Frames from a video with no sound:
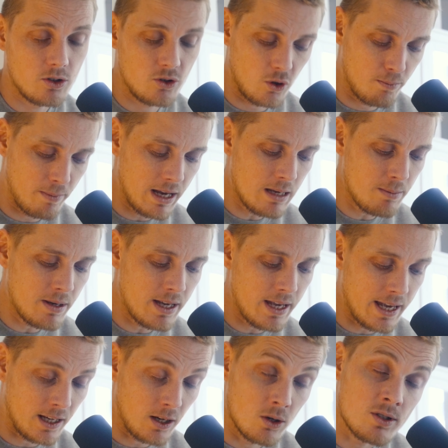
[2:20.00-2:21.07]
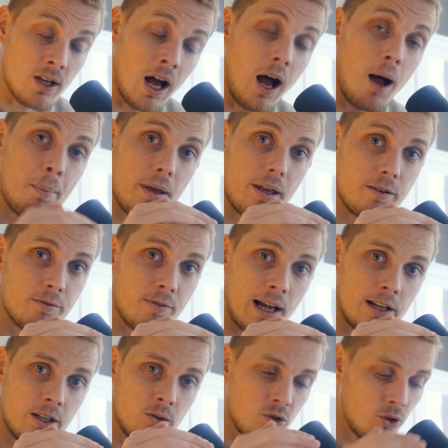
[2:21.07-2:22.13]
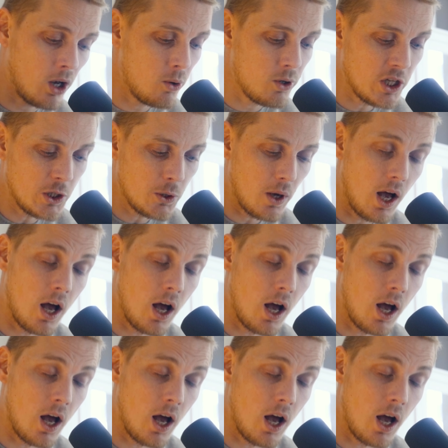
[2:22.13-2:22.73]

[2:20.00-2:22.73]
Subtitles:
So maybe it goes up in value. So not only are you